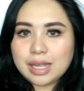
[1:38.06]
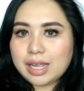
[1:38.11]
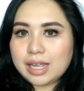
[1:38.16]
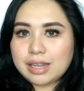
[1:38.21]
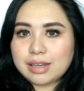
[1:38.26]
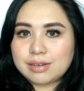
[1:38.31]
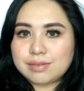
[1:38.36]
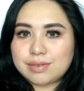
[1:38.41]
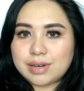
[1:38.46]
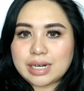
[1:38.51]

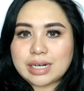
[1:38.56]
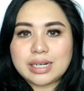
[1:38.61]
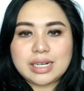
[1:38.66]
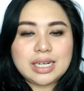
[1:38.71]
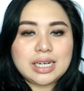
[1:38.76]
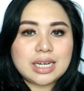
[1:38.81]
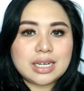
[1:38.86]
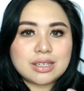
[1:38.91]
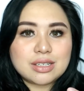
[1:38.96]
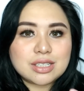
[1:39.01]
And
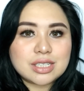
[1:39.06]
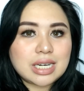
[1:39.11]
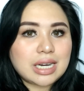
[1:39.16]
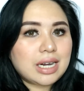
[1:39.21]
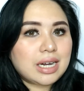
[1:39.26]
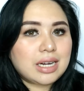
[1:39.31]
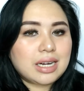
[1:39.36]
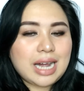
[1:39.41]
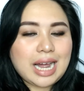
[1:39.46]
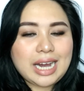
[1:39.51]
very, ano siya,
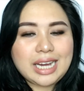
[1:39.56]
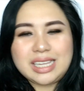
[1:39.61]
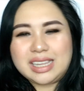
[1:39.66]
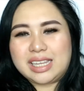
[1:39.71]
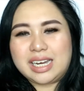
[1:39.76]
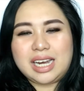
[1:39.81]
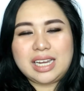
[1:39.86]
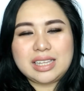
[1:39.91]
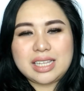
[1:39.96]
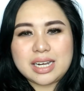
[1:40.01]

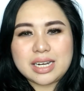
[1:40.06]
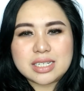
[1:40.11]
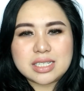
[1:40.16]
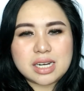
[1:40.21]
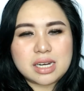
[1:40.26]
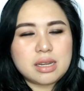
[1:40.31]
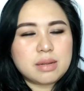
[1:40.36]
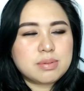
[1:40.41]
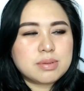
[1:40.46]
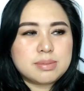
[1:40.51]
hydrating
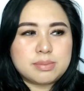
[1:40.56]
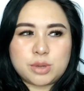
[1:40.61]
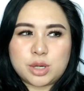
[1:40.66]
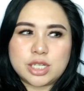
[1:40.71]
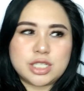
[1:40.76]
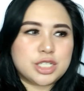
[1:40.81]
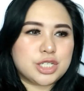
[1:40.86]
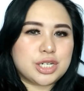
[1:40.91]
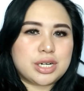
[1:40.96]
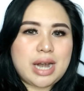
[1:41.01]
sa lip,
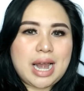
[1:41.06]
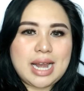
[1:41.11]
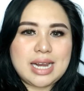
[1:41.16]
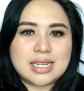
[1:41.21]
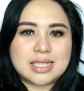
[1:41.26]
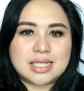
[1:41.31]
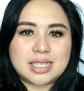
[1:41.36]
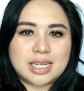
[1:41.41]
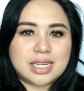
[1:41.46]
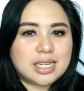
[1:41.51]

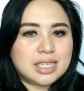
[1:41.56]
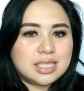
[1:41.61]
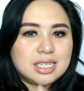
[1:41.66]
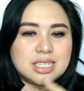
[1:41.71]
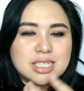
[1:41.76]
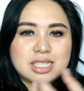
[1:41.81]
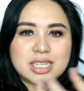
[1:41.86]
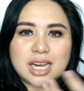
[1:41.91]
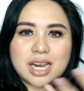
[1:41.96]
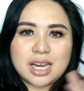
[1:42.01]
moisturizing.
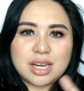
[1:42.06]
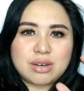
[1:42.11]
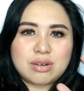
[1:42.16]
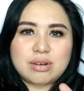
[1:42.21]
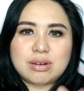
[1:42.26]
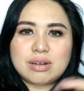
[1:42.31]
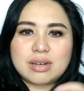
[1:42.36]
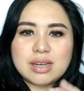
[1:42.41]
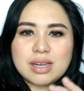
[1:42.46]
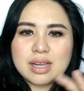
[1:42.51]
Hindi siya
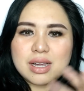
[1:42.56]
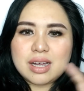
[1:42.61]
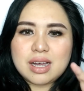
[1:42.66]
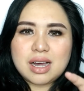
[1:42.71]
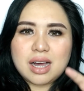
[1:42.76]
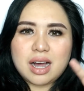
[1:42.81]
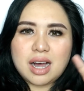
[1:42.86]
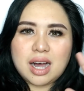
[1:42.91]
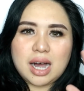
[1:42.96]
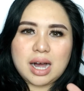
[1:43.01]
yung
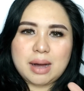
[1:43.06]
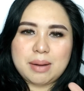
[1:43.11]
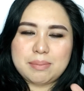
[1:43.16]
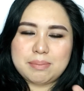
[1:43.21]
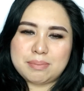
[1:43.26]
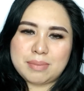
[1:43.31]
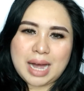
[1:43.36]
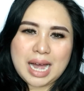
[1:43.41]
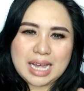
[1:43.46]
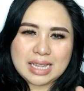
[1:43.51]

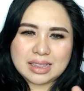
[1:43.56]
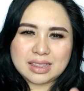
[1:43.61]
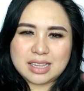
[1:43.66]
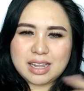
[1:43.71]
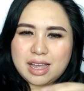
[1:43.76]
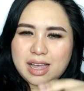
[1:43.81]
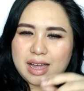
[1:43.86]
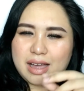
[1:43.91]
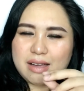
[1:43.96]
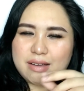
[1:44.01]
matte
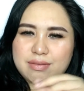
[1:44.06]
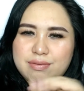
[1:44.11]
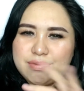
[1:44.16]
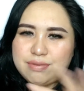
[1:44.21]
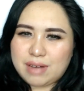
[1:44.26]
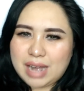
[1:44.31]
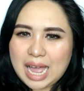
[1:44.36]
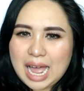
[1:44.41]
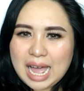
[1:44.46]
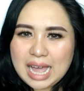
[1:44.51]
na
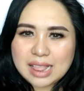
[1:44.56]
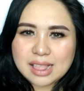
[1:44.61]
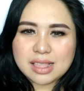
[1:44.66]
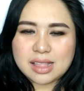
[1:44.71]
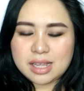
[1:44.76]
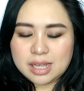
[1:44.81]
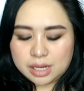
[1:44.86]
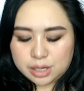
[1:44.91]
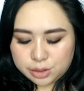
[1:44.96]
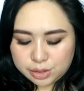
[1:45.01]
flat.
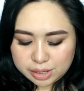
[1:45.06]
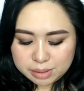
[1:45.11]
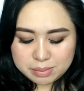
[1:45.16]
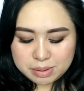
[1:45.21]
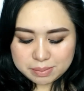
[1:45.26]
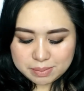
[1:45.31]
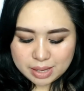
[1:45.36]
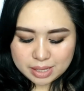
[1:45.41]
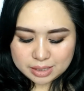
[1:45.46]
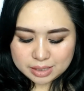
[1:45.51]

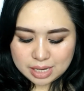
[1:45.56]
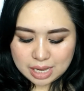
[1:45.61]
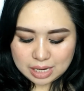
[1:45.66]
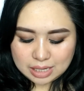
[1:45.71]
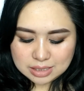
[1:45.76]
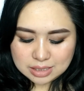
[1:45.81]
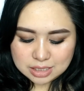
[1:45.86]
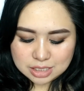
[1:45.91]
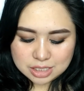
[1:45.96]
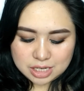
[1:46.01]
Creamy matte nga
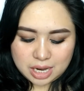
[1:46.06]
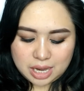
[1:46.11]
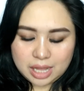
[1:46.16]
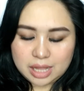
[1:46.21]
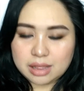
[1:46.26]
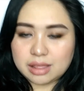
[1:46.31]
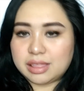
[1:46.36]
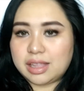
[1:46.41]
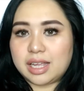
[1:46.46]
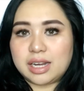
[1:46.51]
kasi siya,
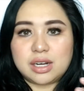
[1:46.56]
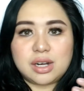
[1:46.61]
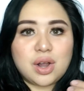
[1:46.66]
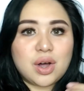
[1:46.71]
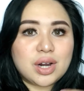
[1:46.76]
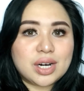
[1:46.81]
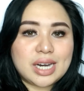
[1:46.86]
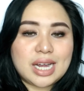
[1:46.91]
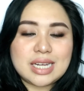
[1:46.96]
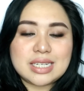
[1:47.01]
and then
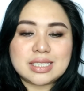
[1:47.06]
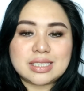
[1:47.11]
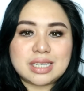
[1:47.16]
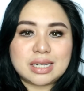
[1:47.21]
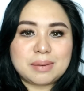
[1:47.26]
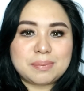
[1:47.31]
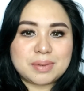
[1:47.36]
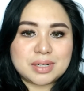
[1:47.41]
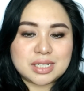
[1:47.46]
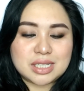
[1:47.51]

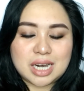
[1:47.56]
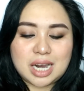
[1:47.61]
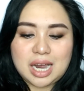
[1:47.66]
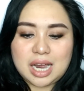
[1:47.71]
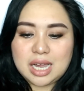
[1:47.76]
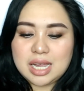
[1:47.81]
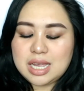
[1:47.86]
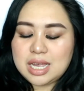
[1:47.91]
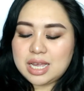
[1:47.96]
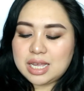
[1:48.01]
long-lasting pa
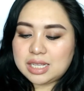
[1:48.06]
siya.